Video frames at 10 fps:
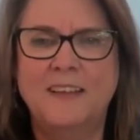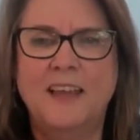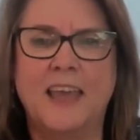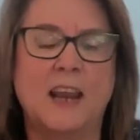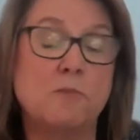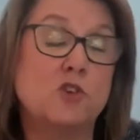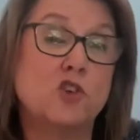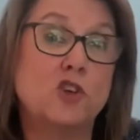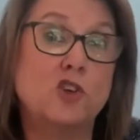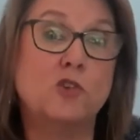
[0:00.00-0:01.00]
And I'm
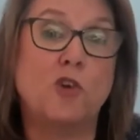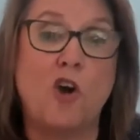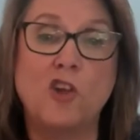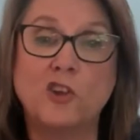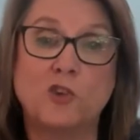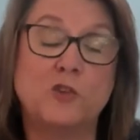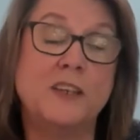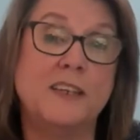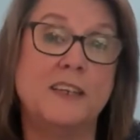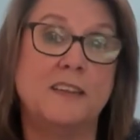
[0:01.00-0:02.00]
sure you'll all
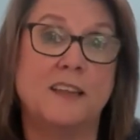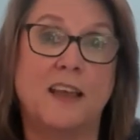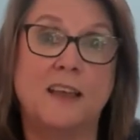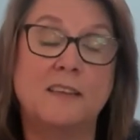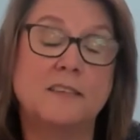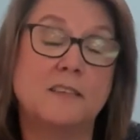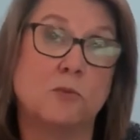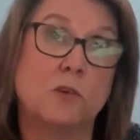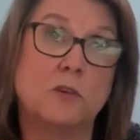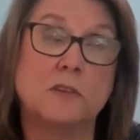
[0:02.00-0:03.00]
agree that the
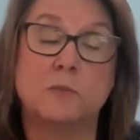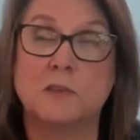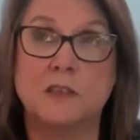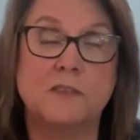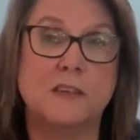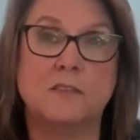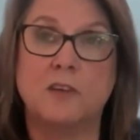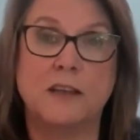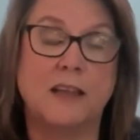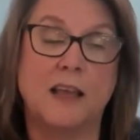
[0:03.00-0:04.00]
world that we're living in
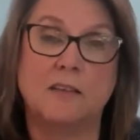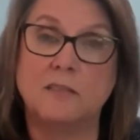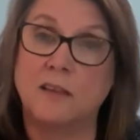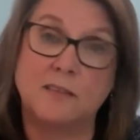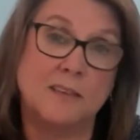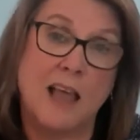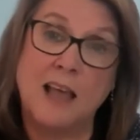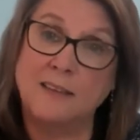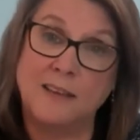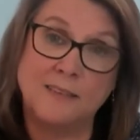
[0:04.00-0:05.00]
right now does
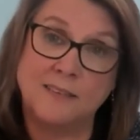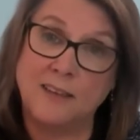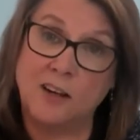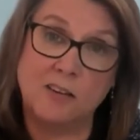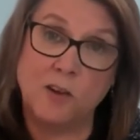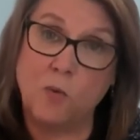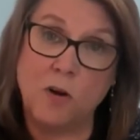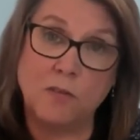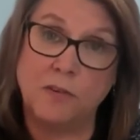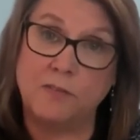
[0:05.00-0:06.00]
not necessarily
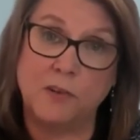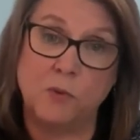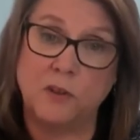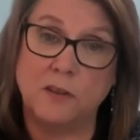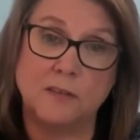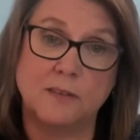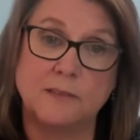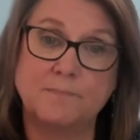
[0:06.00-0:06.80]
work for everyone, does it?